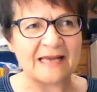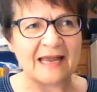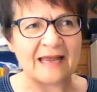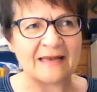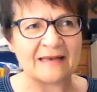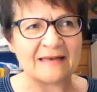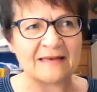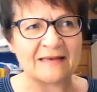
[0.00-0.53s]

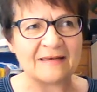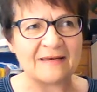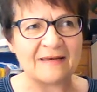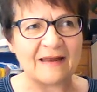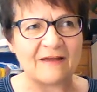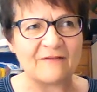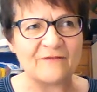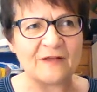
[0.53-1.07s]
and
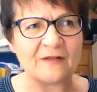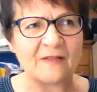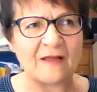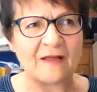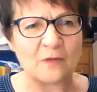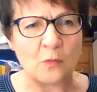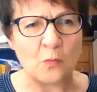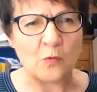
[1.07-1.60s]
I feel
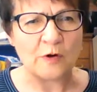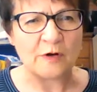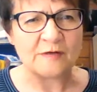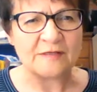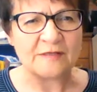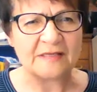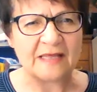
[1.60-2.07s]
like the words